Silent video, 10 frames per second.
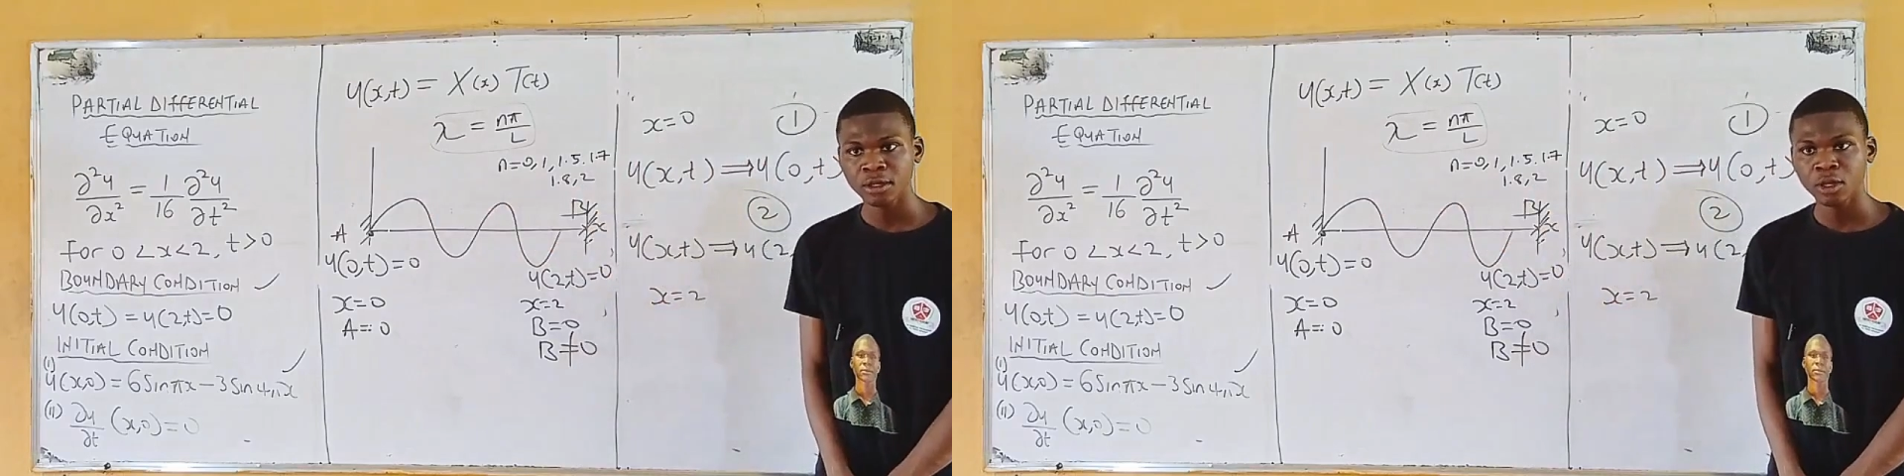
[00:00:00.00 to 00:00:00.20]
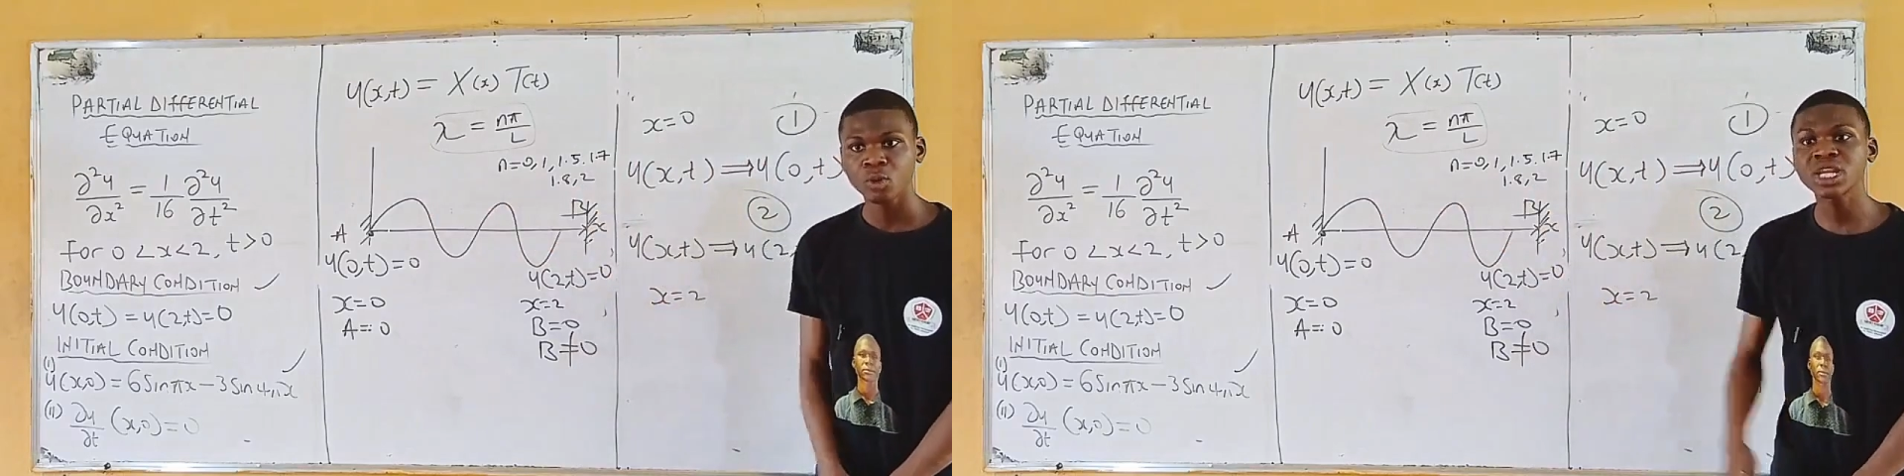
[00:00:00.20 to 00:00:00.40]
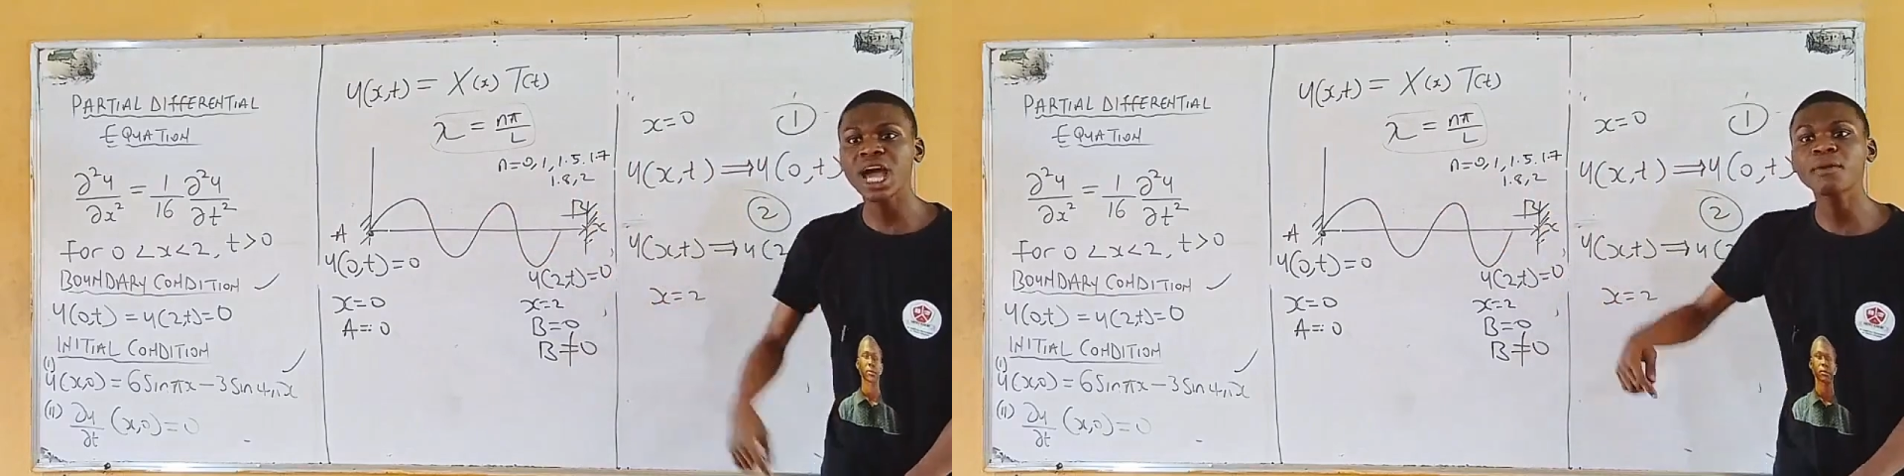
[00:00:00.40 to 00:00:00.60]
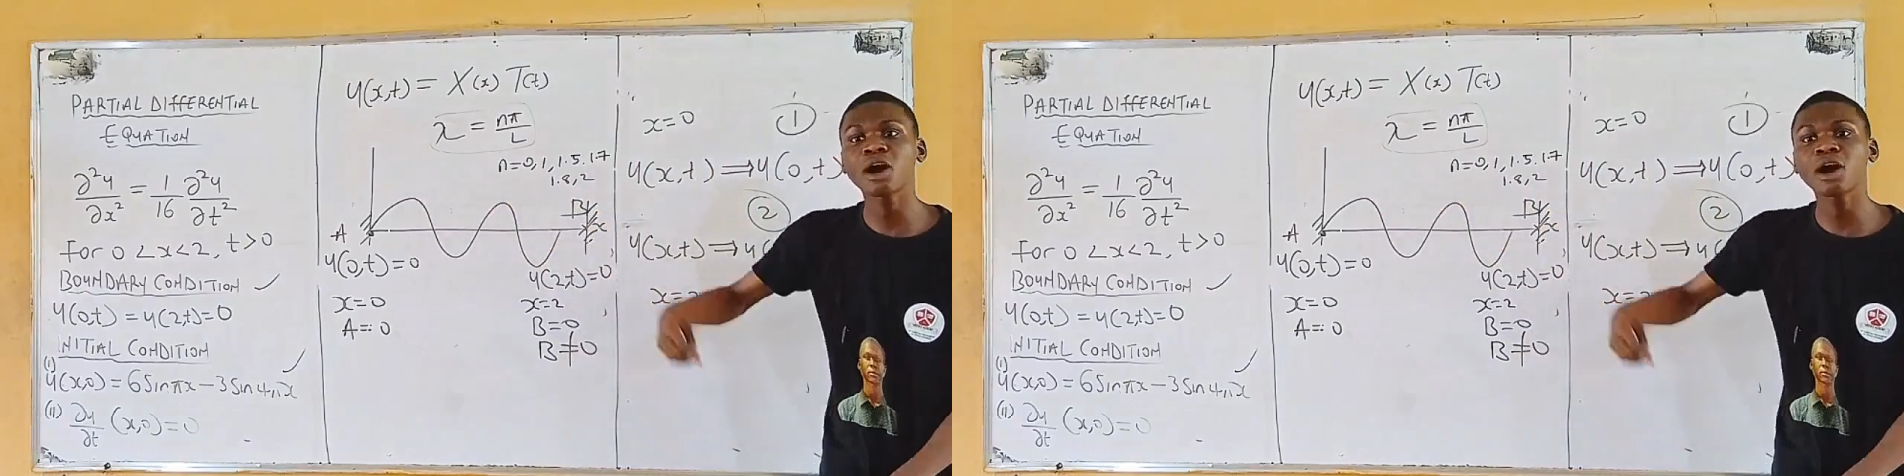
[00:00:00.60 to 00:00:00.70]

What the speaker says: Will there be